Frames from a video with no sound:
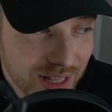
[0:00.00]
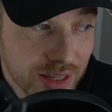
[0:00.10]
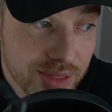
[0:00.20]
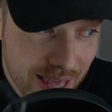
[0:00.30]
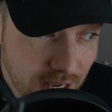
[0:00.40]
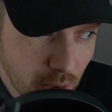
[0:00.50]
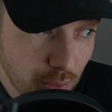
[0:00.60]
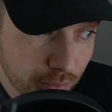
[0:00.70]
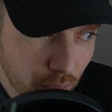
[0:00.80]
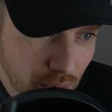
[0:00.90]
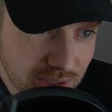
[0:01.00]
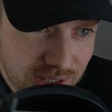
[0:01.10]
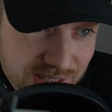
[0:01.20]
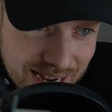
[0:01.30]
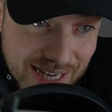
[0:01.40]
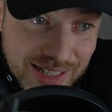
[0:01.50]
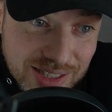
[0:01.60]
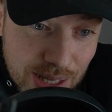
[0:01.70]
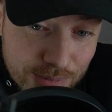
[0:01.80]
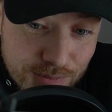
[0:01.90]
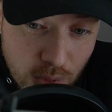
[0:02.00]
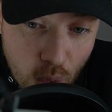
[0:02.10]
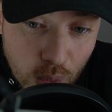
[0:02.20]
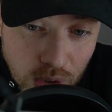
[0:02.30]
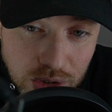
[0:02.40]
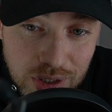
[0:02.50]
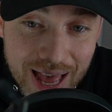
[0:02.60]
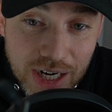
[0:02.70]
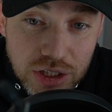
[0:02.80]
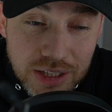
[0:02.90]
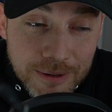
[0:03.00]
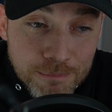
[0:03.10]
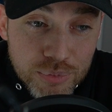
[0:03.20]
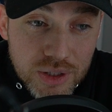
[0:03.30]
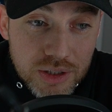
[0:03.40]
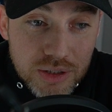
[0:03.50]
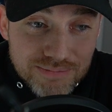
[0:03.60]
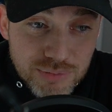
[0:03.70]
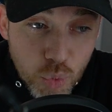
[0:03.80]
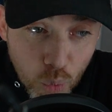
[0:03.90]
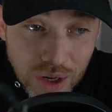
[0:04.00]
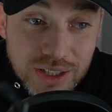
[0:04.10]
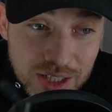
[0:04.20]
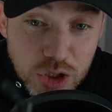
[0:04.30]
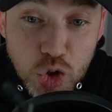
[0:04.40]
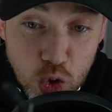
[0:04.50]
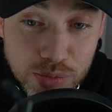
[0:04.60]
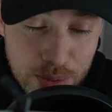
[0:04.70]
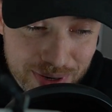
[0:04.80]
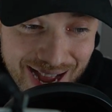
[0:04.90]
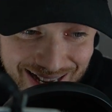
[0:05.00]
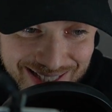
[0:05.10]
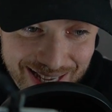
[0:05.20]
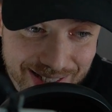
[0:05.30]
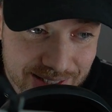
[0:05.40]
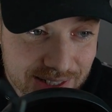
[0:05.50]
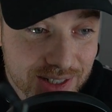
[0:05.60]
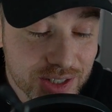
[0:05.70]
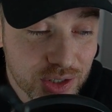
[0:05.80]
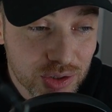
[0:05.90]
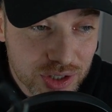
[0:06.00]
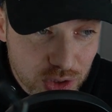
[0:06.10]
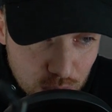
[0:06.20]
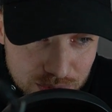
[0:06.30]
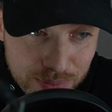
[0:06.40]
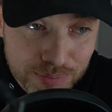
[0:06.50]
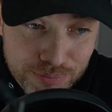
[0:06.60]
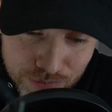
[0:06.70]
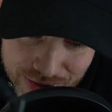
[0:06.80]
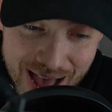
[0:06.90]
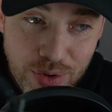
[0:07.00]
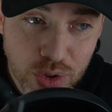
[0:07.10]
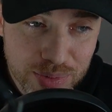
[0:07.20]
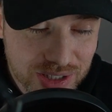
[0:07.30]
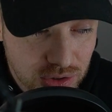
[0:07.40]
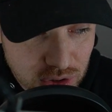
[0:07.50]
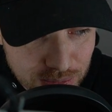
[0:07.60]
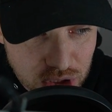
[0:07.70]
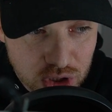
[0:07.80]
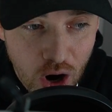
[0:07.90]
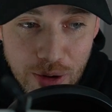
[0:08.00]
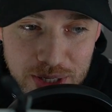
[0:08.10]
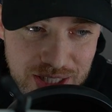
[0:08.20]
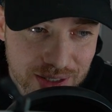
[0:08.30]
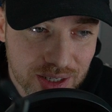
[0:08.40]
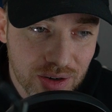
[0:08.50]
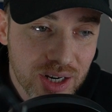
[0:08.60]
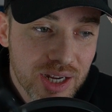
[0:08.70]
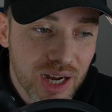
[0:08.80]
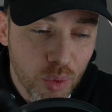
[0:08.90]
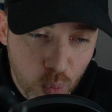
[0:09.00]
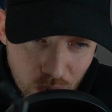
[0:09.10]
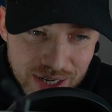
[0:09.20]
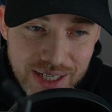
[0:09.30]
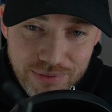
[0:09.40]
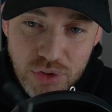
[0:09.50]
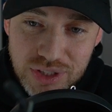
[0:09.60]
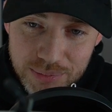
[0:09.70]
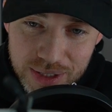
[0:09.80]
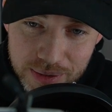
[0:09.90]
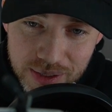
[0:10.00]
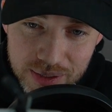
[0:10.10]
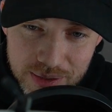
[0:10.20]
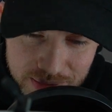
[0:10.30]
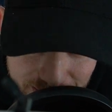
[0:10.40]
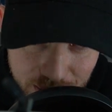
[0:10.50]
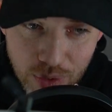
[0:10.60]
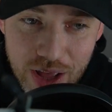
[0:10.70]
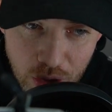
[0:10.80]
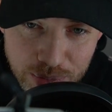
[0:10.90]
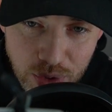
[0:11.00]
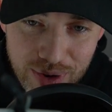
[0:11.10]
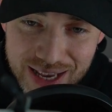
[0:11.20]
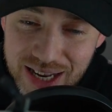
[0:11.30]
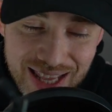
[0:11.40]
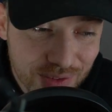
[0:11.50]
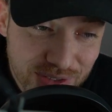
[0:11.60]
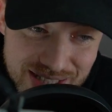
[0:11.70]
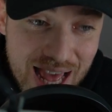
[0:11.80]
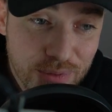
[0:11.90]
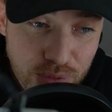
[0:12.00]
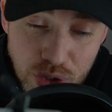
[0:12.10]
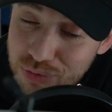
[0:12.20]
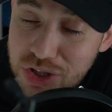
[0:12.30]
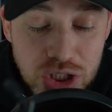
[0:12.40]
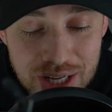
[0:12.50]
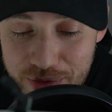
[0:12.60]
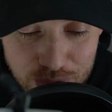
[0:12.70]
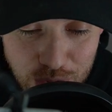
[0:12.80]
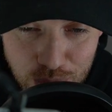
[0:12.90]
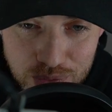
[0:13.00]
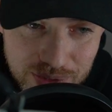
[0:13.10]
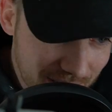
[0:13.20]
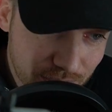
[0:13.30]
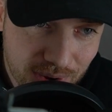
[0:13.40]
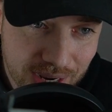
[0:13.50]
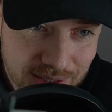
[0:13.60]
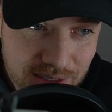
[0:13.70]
like thank you for taking the step forward to actually want to consume some content, you know, consume some value, because there's so much garbage out there. I wanna give you something that'll help you. And if it's not for you, it's just not for you, and that's fine.